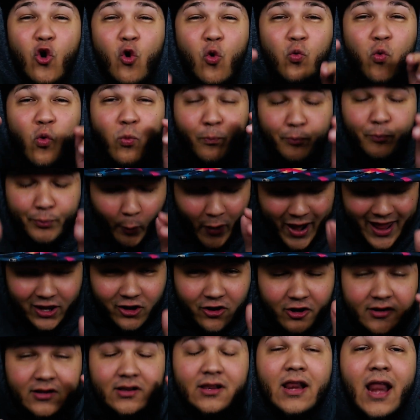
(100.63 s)
you
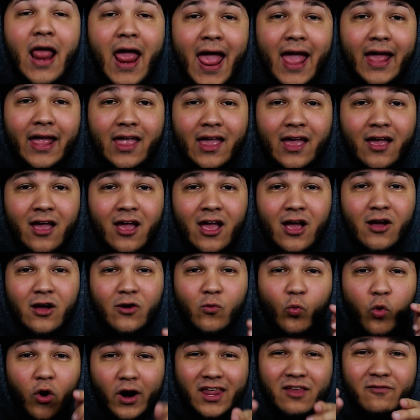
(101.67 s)
break your neck
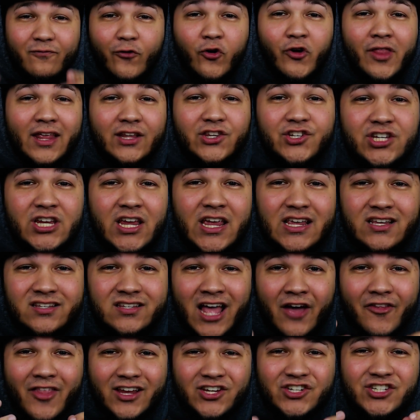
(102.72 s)
working for that
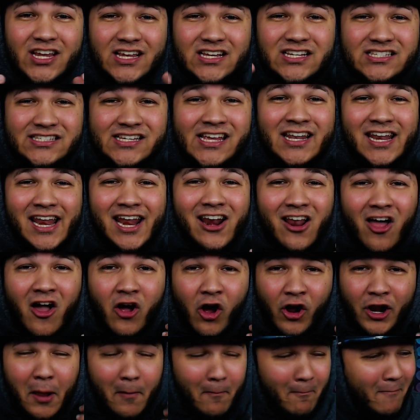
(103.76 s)
cheese. Now that shit is sitting
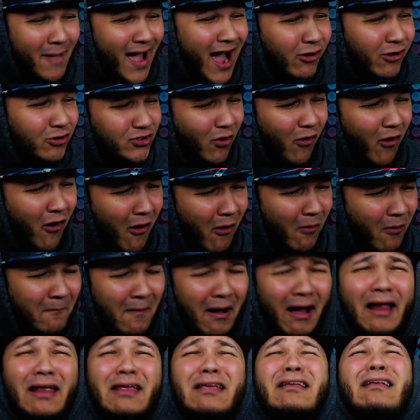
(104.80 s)
on a mouse.
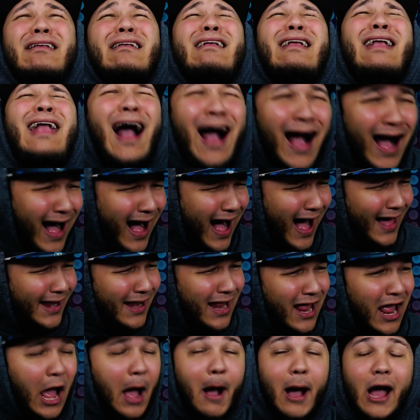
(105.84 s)
Oh my
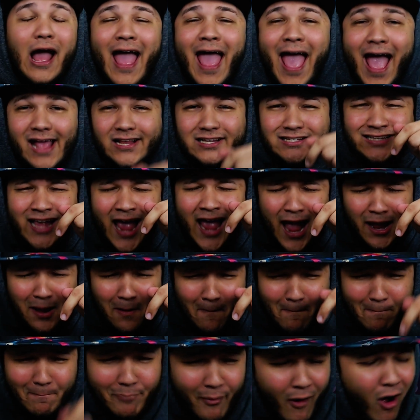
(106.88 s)
god.
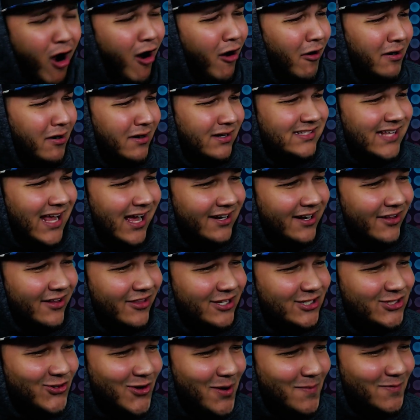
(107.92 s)
Hashtag of bars down
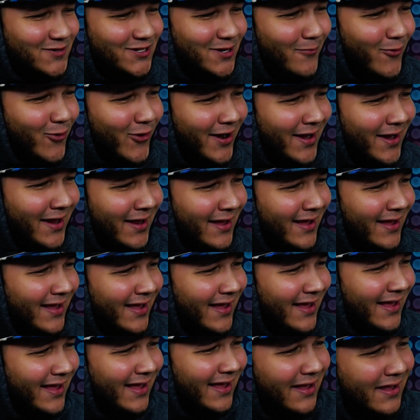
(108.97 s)
in the description, boy.
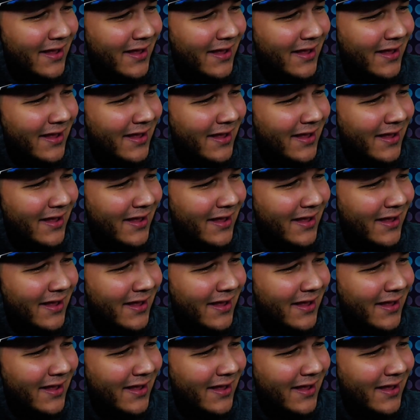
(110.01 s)
For